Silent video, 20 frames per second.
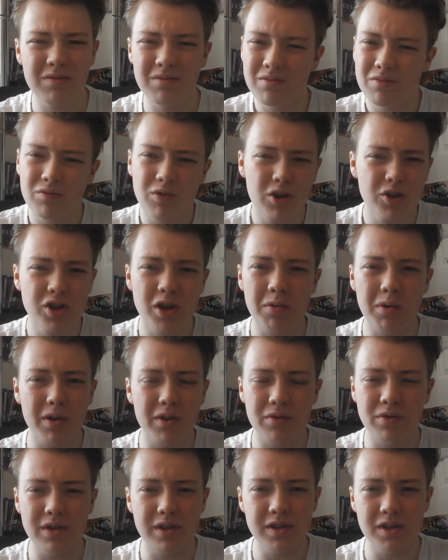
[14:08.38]
Rush Hour
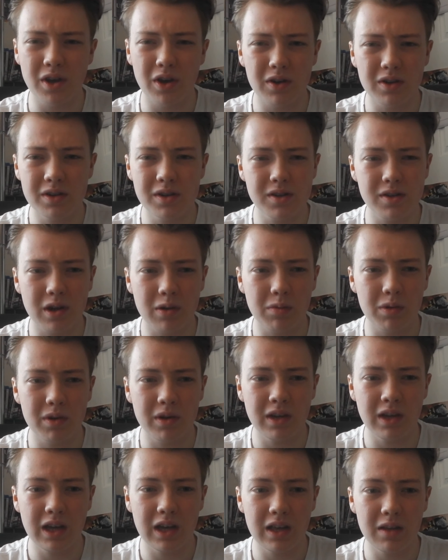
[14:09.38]
3 sucks, so I wouldn't
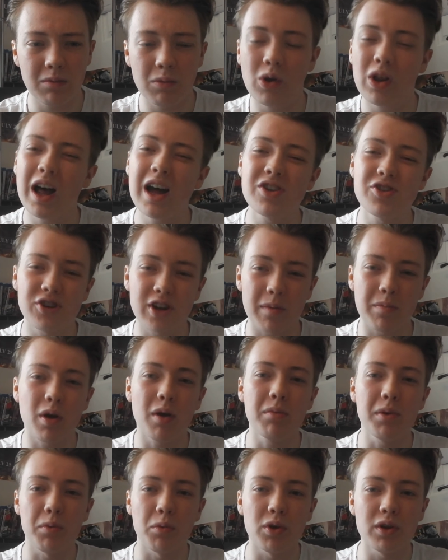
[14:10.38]
get. Well, actually, I
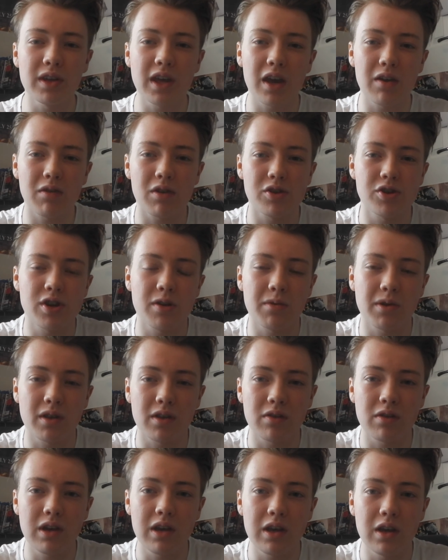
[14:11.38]
probably would get Rush Hour
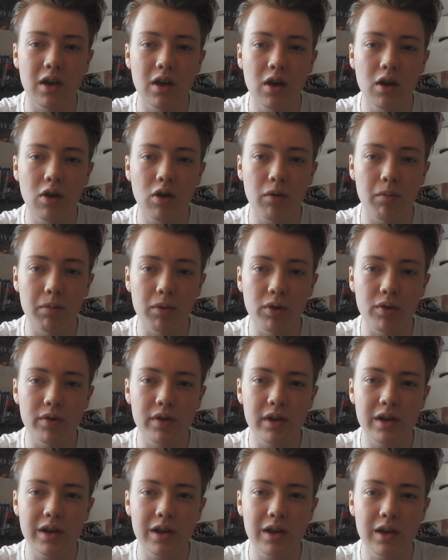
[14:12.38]
3 on
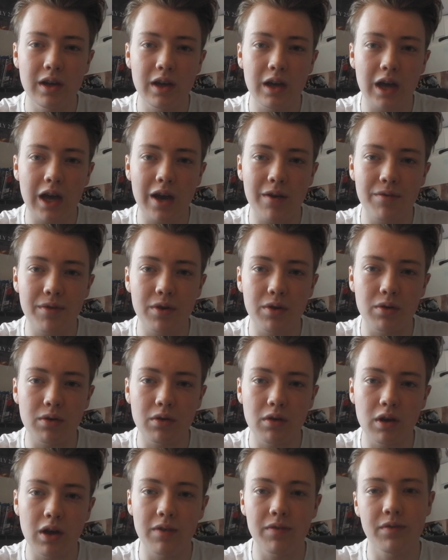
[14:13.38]
Blu-ray
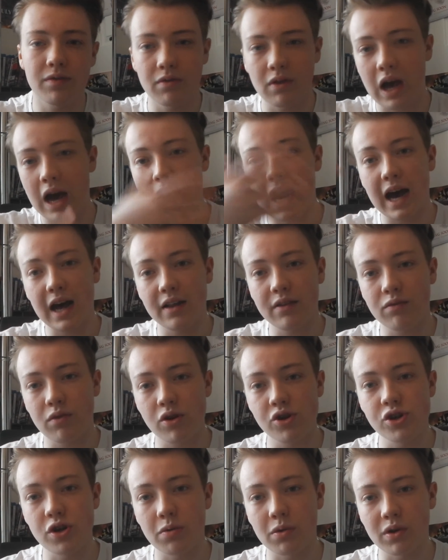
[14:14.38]
if I had
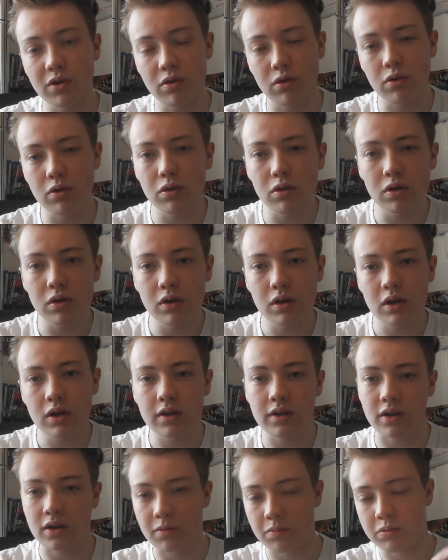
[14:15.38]
Rush Hour 2 to
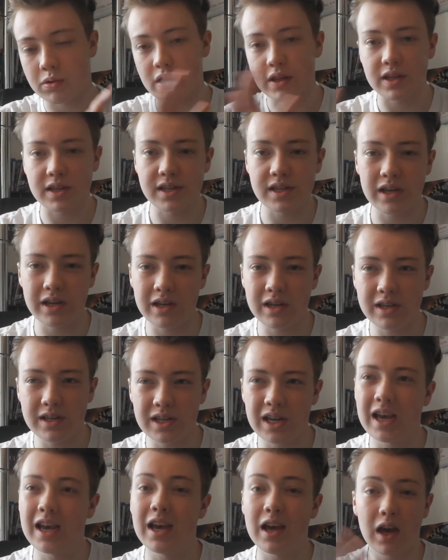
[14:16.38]
complete the series.
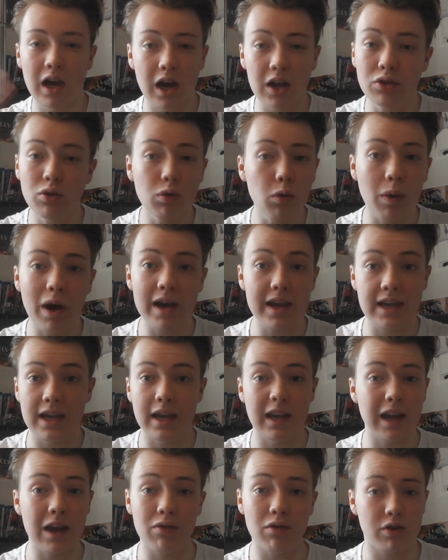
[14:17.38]
I don't know why you could
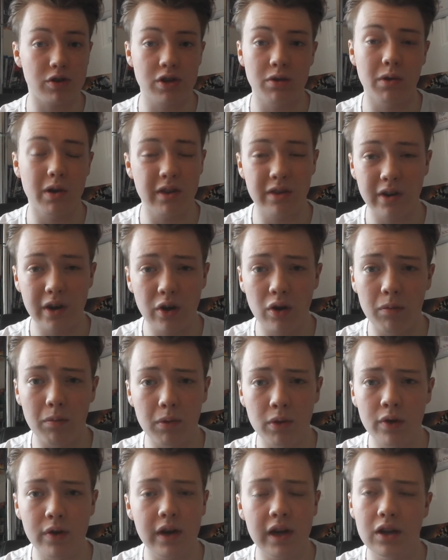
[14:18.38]
get Rush Hour 3 on
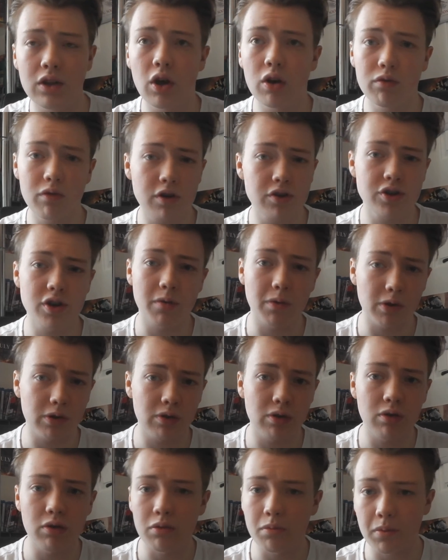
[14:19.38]
Blu-ray and not Rush Hour
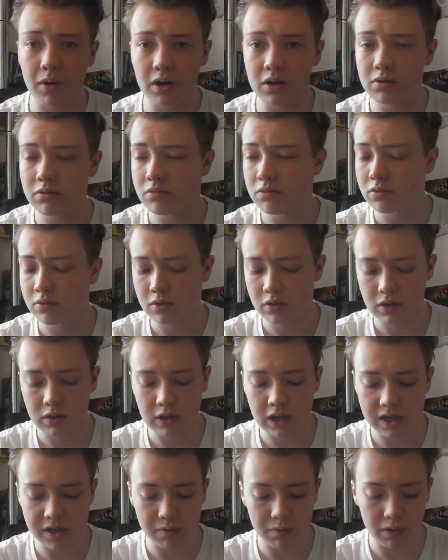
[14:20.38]
2, but
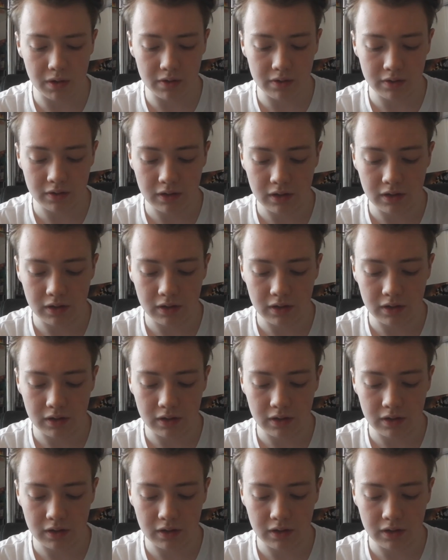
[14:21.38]
that's weird.